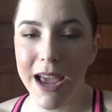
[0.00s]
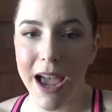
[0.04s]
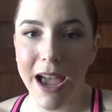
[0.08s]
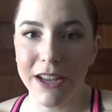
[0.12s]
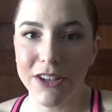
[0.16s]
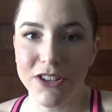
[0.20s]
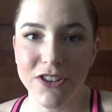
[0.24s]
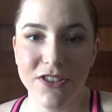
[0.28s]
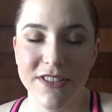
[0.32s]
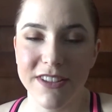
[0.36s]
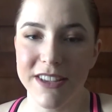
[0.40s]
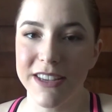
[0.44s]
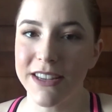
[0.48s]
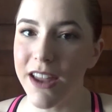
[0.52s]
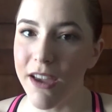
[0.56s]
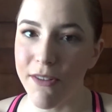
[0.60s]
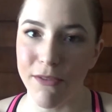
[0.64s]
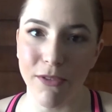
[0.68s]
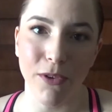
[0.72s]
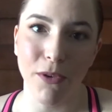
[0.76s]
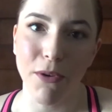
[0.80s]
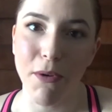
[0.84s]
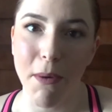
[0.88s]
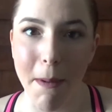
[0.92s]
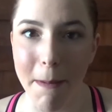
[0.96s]
I just can
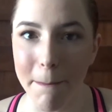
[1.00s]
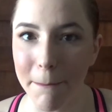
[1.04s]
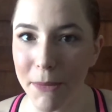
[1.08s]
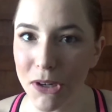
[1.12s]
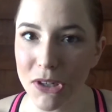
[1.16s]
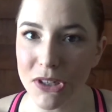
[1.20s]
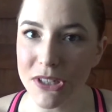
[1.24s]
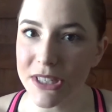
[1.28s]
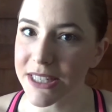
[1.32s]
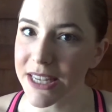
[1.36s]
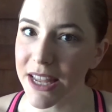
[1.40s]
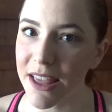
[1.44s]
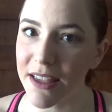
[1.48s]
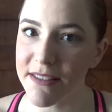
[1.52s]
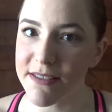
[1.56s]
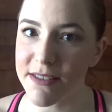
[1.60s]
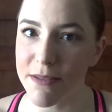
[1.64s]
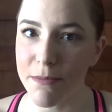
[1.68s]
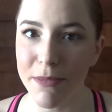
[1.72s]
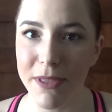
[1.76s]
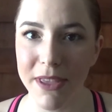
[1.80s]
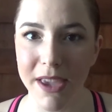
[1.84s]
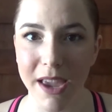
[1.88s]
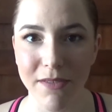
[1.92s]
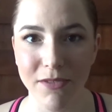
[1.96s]
never remember to take
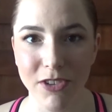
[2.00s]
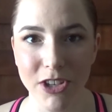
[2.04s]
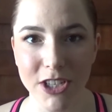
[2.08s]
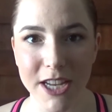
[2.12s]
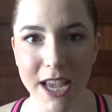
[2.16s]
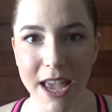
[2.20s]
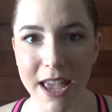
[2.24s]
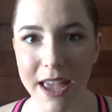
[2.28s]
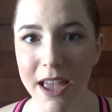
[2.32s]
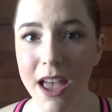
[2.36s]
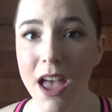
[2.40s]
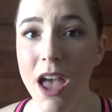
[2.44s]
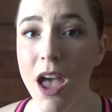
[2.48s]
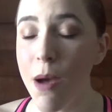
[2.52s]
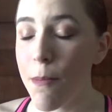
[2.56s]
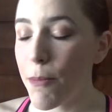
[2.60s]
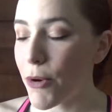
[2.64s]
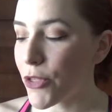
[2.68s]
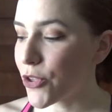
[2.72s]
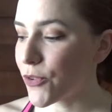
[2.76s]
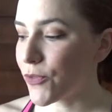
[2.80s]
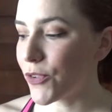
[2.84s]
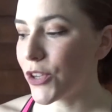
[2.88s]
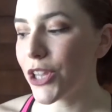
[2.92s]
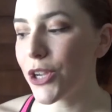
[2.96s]
something every day,
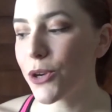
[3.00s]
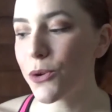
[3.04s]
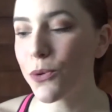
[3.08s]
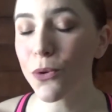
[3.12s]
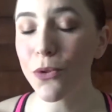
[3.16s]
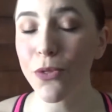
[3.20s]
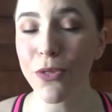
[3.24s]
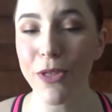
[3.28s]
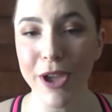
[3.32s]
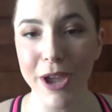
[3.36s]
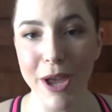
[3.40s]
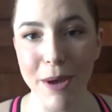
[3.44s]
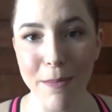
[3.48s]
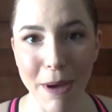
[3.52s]
but the really cool thing